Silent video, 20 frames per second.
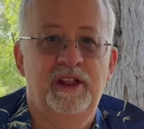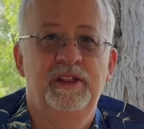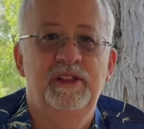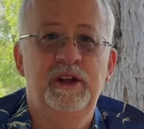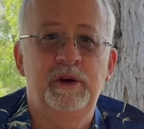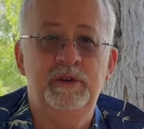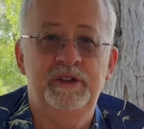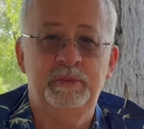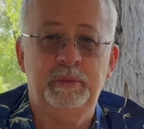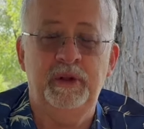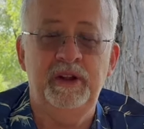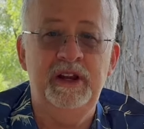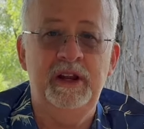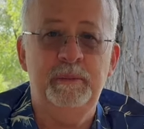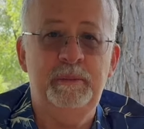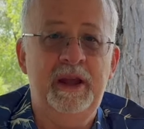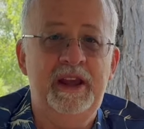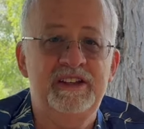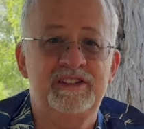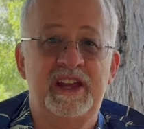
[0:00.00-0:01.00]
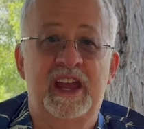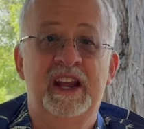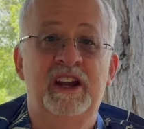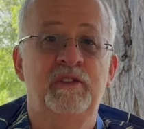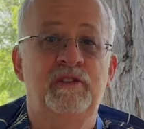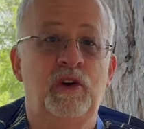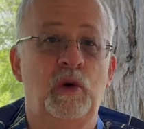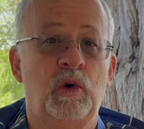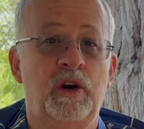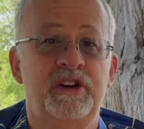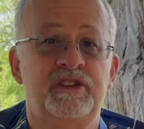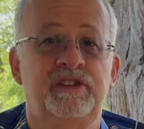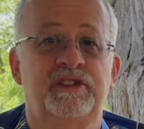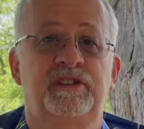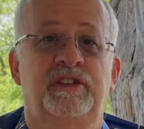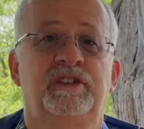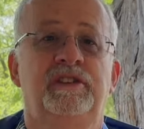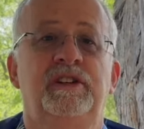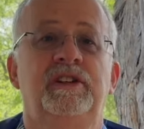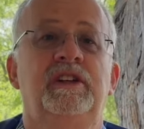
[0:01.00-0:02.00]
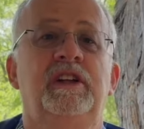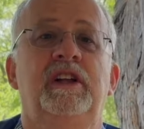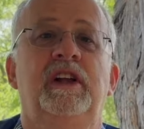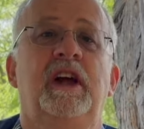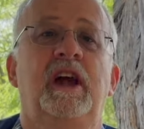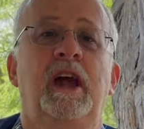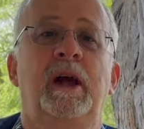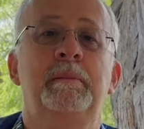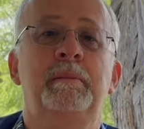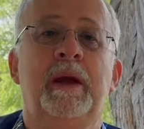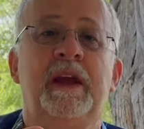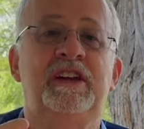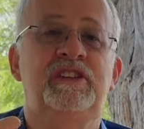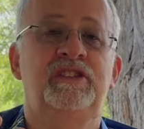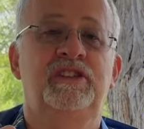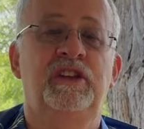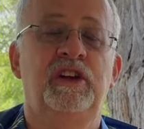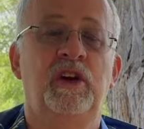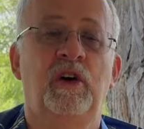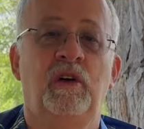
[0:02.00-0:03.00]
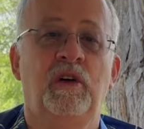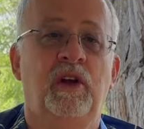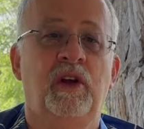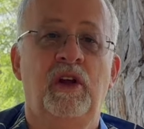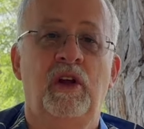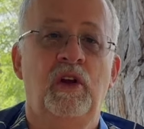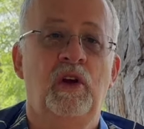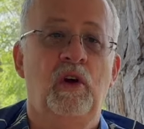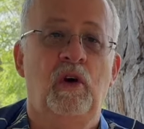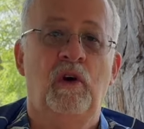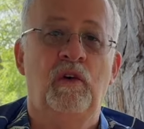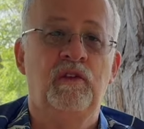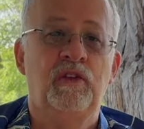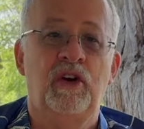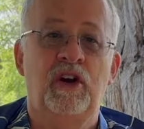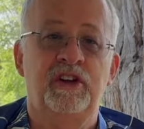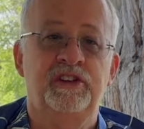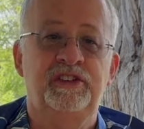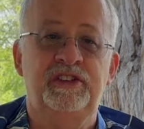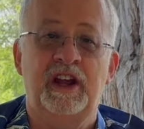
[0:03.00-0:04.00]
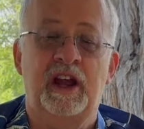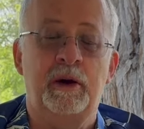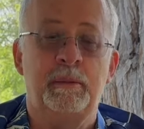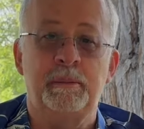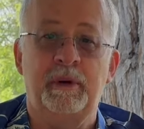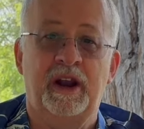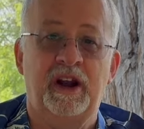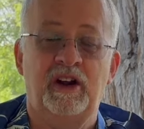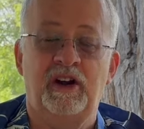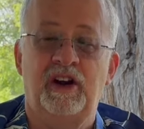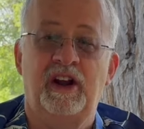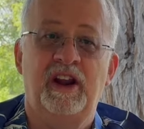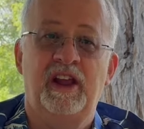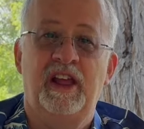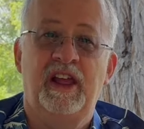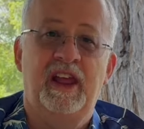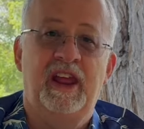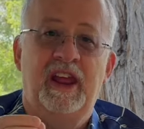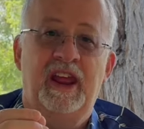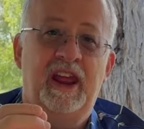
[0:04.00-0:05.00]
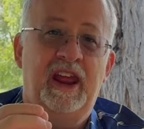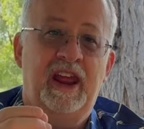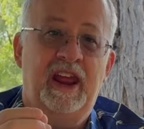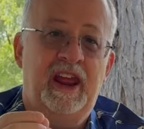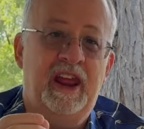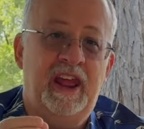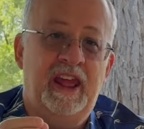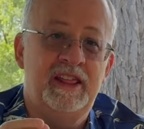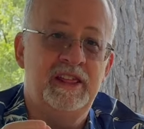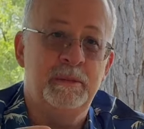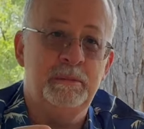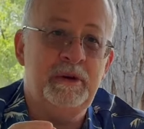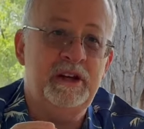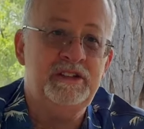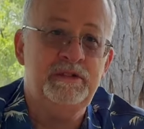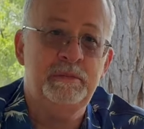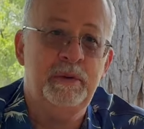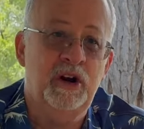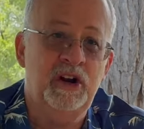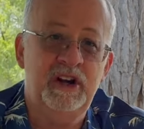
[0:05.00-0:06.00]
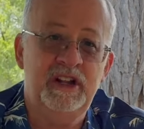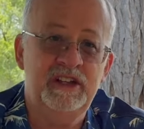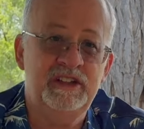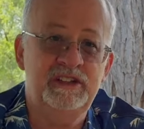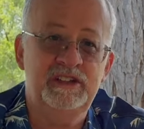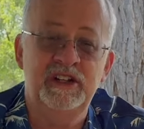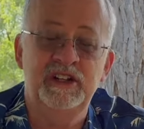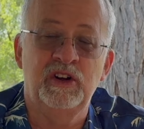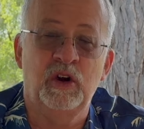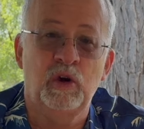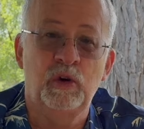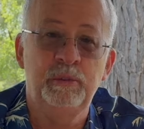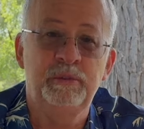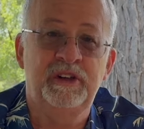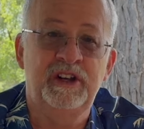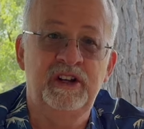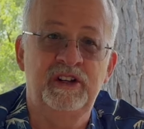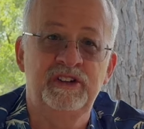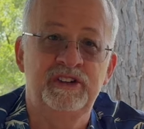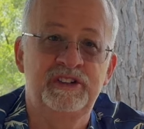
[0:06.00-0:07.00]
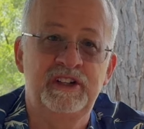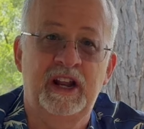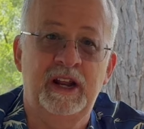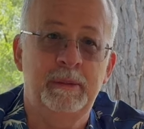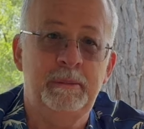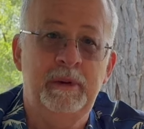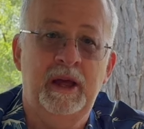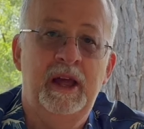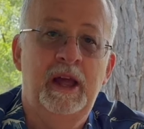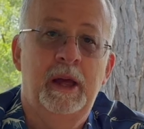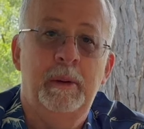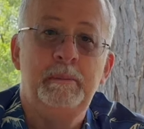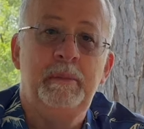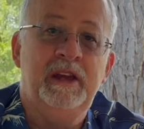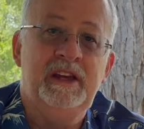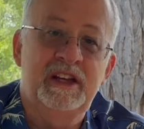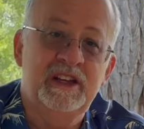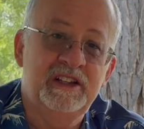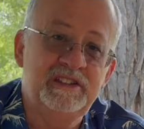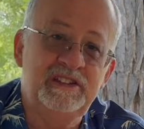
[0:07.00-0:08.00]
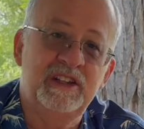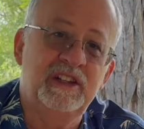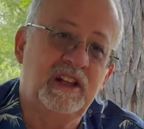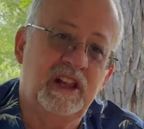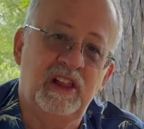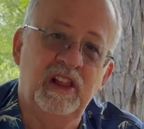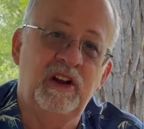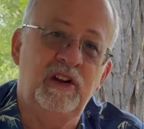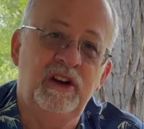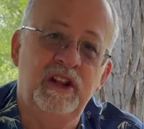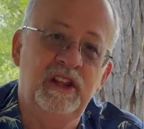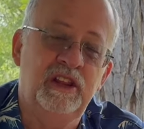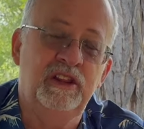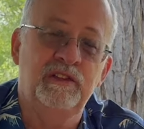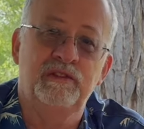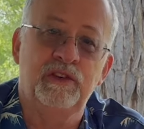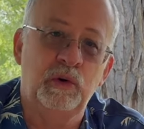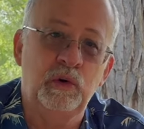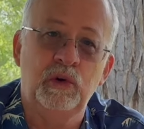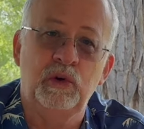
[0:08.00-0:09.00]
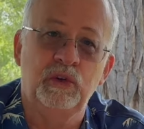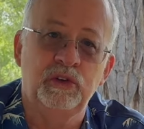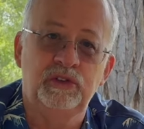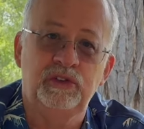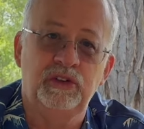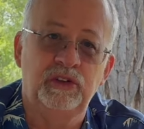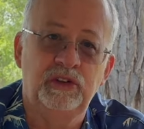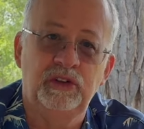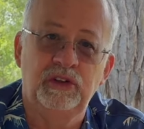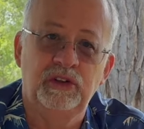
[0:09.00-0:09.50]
there was plenty of bass, and of course, it makes the overall sound better. And the best part is, in a home theater setup, because of the clarity of the vocals,